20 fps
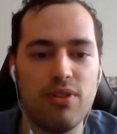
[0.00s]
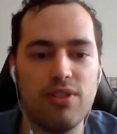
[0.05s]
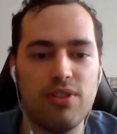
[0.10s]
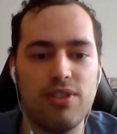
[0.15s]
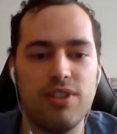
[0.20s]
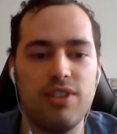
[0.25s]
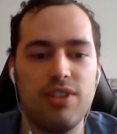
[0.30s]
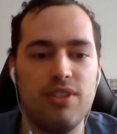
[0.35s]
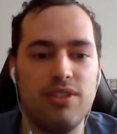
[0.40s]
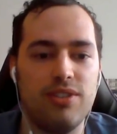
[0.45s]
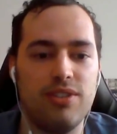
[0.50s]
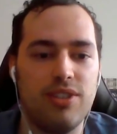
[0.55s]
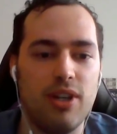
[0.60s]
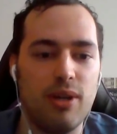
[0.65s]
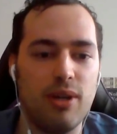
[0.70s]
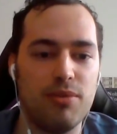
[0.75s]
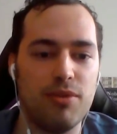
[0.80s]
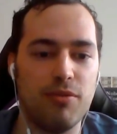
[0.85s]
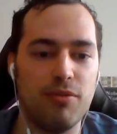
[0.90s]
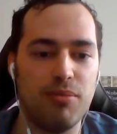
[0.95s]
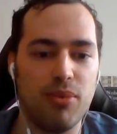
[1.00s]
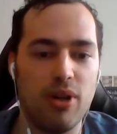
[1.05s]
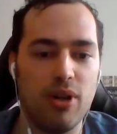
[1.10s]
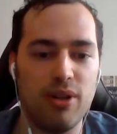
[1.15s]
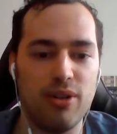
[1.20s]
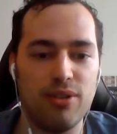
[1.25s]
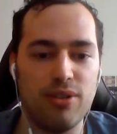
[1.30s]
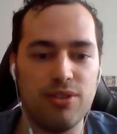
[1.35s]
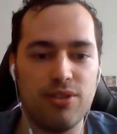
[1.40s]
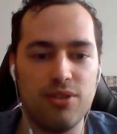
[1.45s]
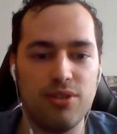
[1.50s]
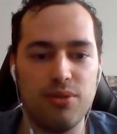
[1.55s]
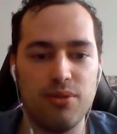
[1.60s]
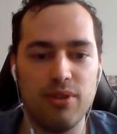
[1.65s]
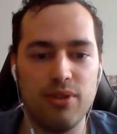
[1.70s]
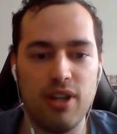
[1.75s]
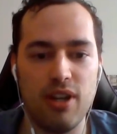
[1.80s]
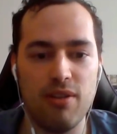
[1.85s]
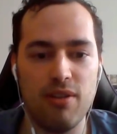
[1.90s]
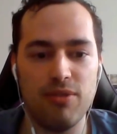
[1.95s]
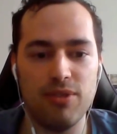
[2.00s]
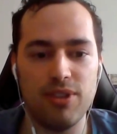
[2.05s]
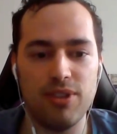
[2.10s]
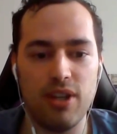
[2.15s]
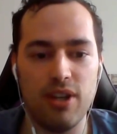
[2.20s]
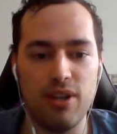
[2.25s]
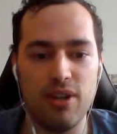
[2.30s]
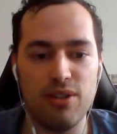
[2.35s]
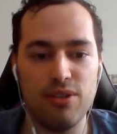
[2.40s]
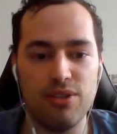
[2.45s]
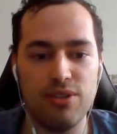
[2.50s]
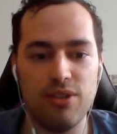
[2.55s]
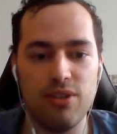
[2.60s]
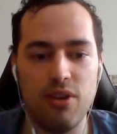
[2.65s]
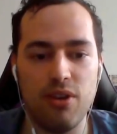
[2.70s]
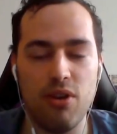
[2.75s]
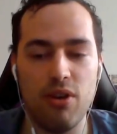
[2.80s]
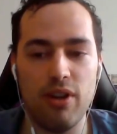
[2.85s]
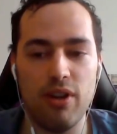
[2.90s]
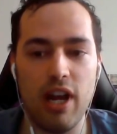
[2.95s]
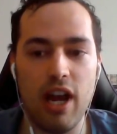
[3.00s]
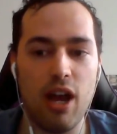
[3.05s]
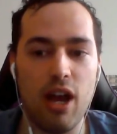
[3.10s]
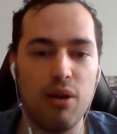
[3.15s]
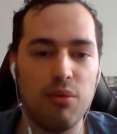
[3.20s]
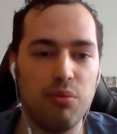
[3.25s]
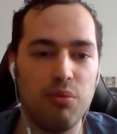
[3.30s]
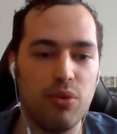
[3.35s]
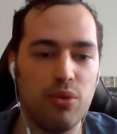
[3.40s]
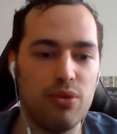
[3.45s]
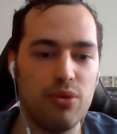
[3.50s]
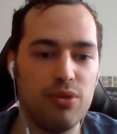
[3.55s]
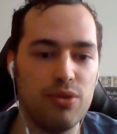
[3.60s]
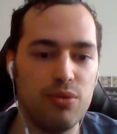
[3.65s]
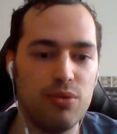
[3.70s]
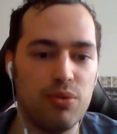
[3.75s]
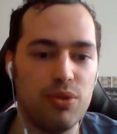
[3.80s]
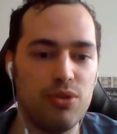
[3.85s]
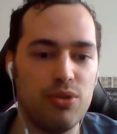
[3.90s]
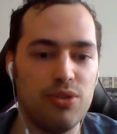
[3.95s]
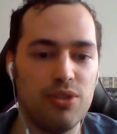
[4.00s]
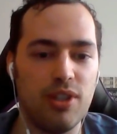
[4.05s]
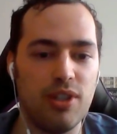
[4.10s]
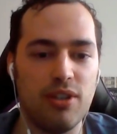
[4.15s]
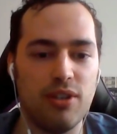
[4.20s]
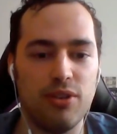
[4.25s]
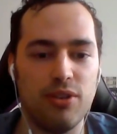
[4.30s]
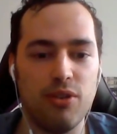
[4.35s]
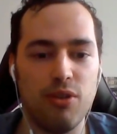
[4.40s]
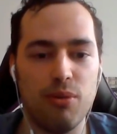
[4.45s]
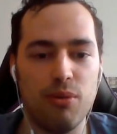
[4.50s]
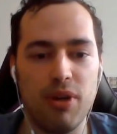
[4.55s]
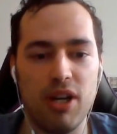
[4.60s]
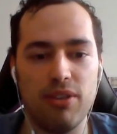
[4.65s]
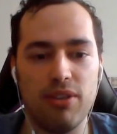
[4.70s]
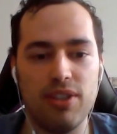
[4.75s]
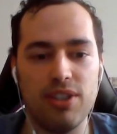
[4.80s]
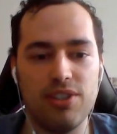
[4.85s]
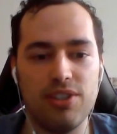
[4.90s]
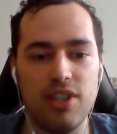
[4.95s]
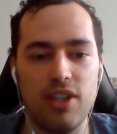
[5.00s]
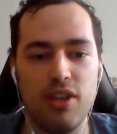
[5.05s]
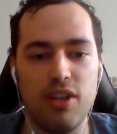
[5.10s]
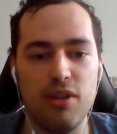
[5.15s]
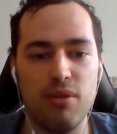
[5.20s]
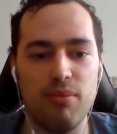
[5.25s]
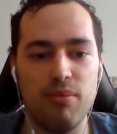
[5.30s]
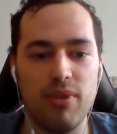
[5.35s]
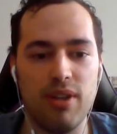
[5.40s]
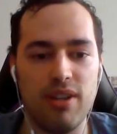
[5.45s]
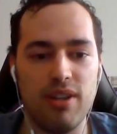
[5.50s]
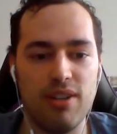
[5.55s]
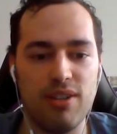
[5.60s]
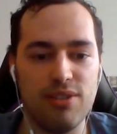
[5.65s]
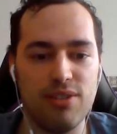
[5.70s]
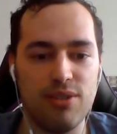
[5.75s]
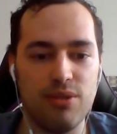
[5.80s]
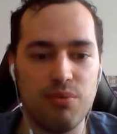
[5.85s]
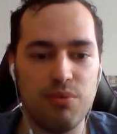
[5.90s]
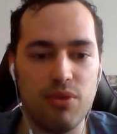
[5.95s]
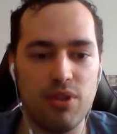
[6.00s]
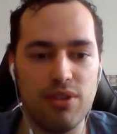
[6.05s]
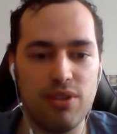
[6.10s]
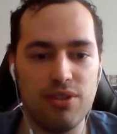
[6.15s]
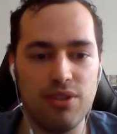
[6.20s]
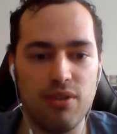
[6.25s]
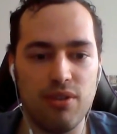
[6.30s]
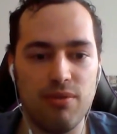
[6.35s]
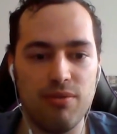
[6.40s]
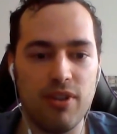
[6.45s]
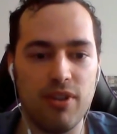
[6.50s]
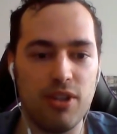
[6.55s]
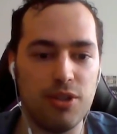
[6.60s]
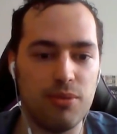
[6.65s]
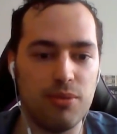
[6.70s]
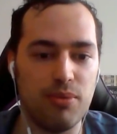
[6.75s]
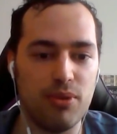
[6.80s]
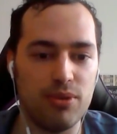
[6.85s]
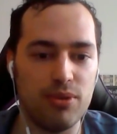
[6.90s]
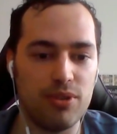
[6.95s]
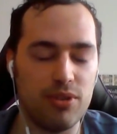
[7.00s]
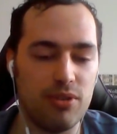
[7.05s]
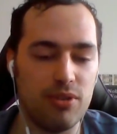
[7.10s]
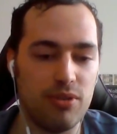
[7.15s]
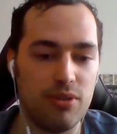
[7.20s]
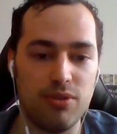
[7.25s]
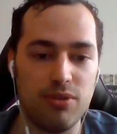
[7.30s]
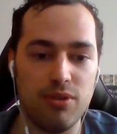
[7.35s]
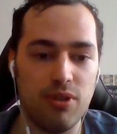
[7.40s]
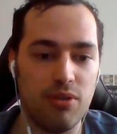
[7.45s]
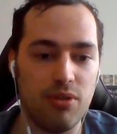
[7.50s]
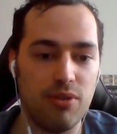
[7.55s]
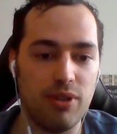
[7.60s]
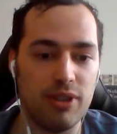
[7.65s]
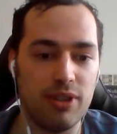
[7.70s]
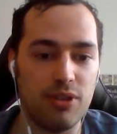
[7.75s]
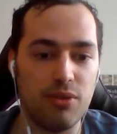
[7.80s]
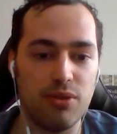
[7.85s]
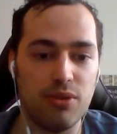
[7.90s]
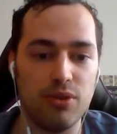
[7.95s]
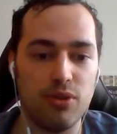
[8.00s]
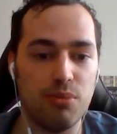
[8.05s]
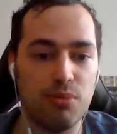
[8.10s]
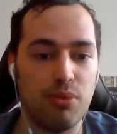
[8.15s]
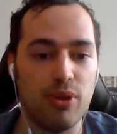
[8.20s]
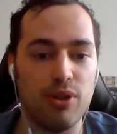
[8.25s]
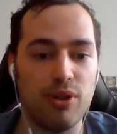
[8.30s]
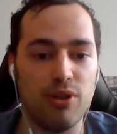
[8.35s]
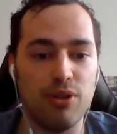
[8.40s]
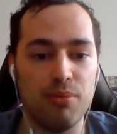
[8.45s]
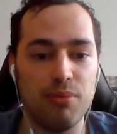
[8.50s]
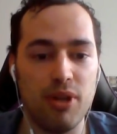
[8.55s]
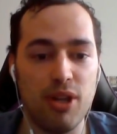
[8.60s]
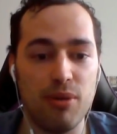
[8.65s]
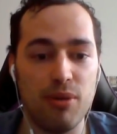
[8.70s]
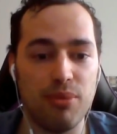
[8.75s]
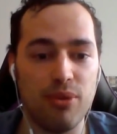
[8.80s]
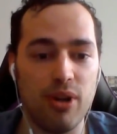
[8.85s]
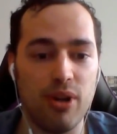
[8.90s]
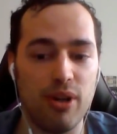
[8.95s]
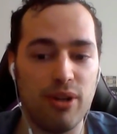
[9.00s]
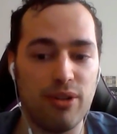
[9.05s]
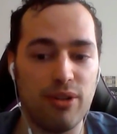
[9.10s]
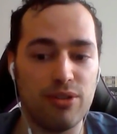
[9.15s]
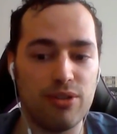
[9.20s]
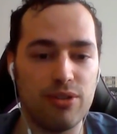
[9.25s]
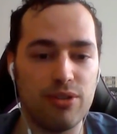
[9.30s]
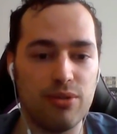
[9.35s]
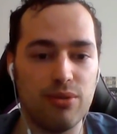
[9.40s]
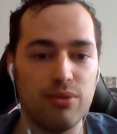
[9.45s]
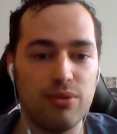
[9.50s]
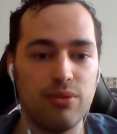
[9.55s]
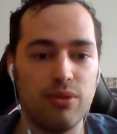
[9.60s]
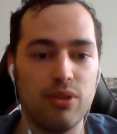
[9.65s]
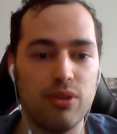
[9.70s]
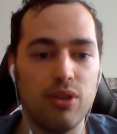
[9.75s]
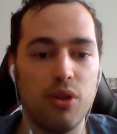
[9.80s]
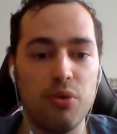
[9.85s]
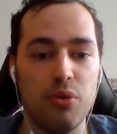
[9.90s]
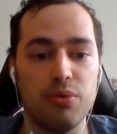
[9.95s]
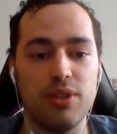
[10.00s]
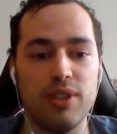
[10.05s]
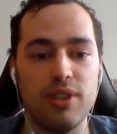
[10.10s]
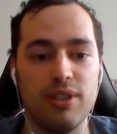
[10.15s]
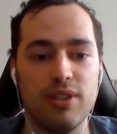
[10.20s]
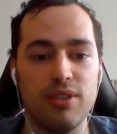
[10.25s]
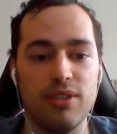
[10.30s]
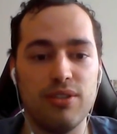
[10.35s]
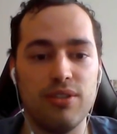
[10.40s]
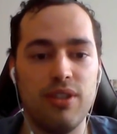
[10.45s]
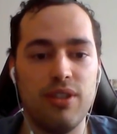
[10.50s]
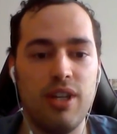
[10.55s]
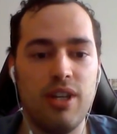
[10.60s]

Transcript: as the types of products that you can advertise on AdWords, would you say that they're about the same as the ones on Facebook? So then, like you can do print on demand products or low ticket